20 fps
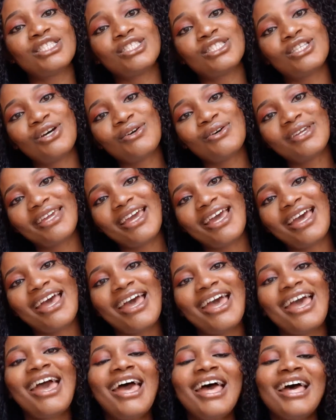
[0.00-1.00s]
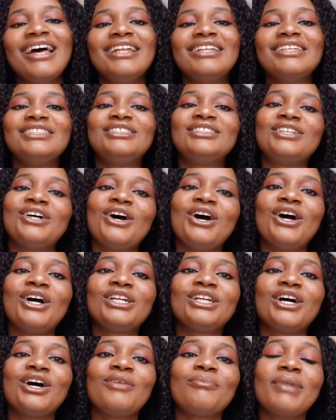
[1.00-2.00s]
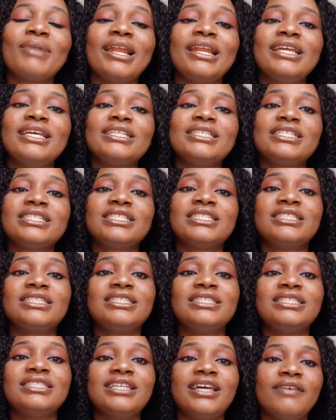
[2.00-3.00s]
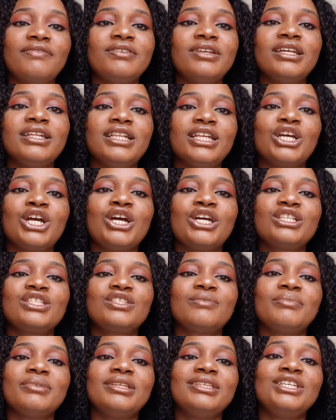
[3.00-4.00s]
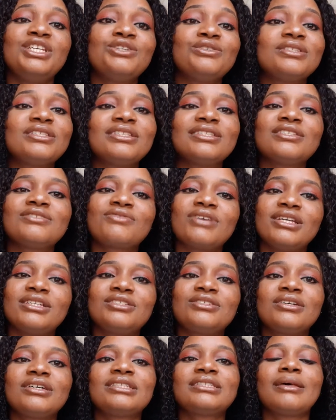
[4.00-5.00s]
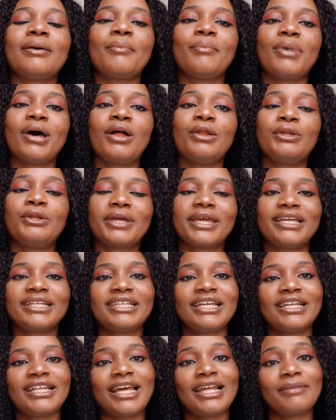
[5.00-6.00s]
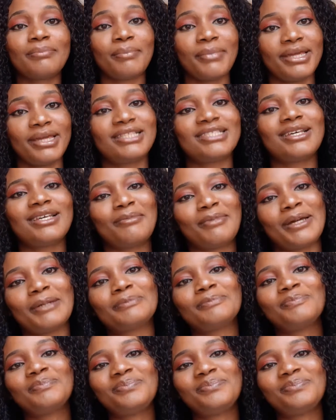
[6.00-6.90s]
So yeah, the 3rd on my list is definitely going to be Newton's restaurant and bar, located at Maitama.